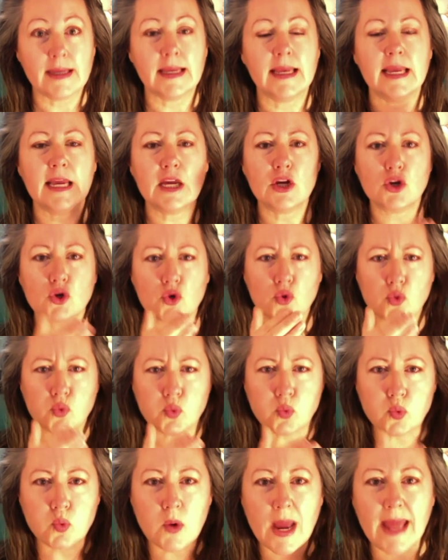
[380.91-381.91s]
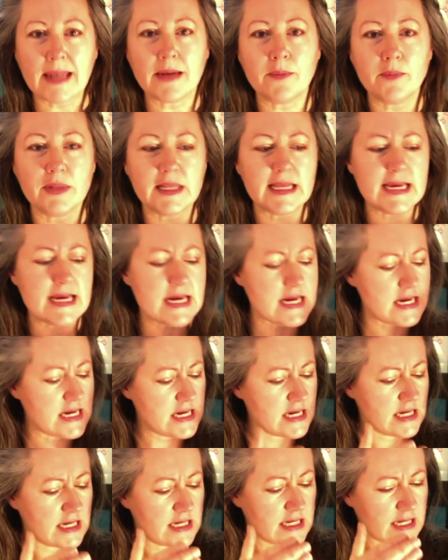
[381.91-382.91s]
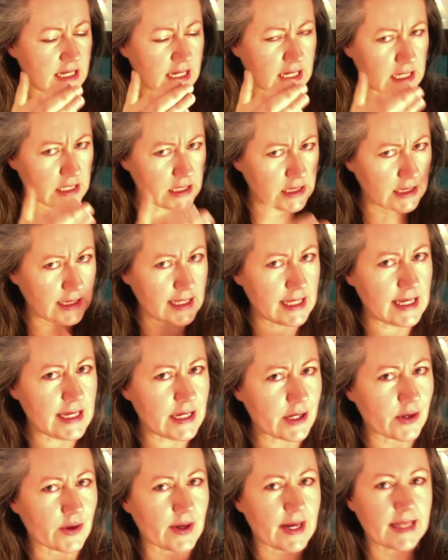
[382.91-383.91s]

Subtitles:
incredibly clear